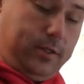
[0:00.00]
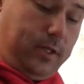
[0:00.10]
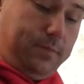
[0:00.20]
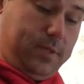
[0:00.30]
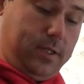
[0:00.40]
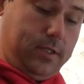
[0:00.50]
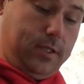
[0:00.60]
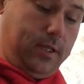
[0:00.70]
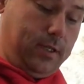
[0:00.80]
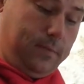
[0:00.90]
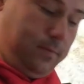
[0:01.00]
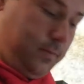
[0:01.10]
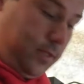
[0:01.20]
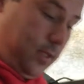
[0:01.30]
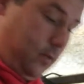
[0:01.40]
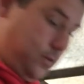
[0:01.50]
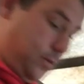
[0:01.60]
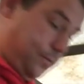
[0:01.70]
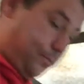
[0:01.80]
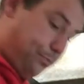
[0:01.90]
keeps it sealed.
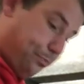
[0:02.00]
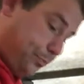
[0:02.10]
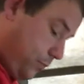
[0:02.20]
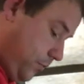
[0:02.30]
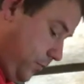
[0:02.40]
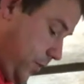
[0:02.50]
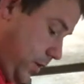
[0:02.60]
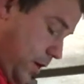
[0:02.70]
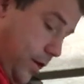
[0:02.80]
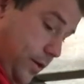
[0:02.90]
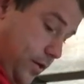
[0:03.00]
All right.